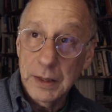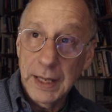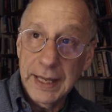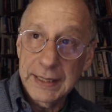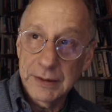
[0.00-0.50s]

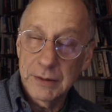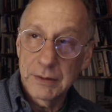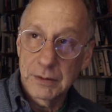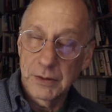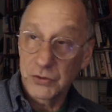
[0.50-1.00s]

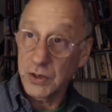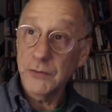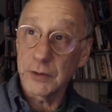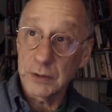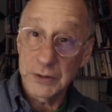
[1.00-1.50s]
and
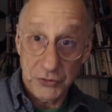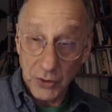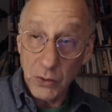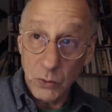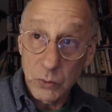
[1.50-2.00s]
discover and
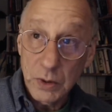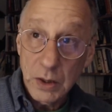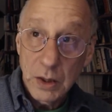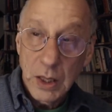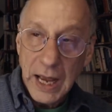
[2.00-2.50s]
show
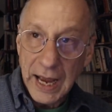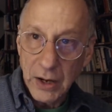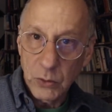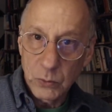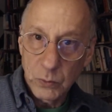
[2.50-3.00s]

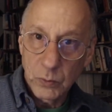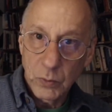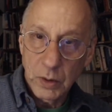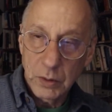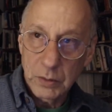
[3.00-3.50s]
how
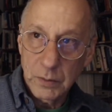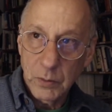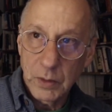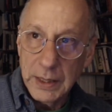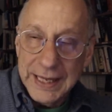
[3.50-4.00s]

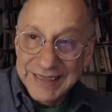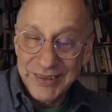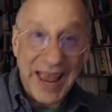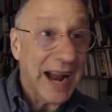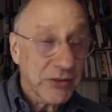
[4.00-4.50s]
it's
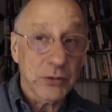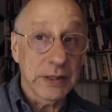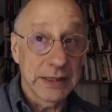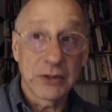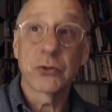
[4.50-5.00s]

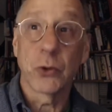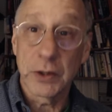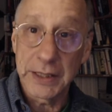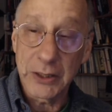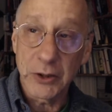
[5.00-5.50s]
actually
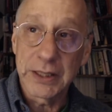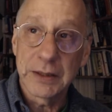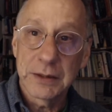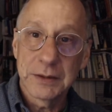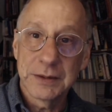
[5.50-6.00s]
extraordinary.
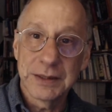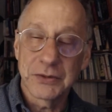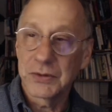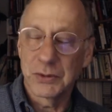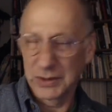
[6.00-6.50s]

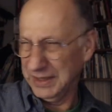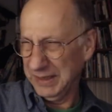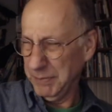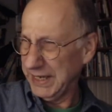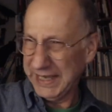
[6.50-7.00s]
It's,
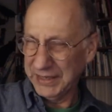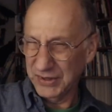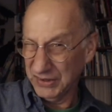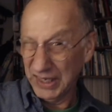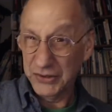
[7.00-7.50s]
in many
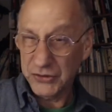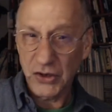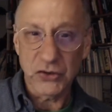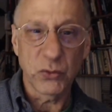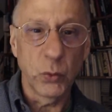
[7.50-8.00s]
cases, it's
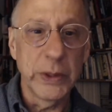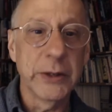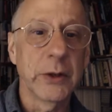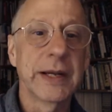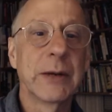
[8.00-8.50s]
just
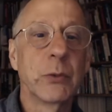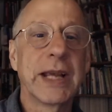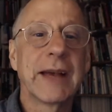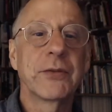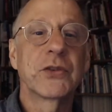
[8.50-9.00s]
weird. And we
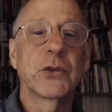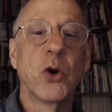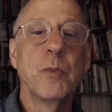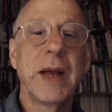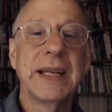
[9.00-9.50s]
have
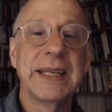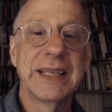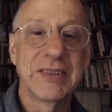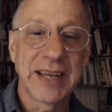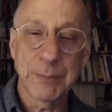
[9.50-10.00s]
so many
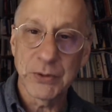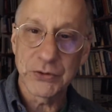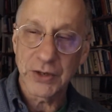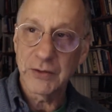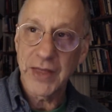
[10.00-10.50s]

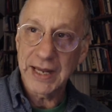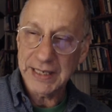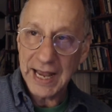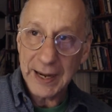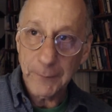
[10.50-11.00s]
examples of that
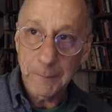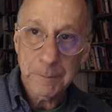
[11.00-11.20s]
now,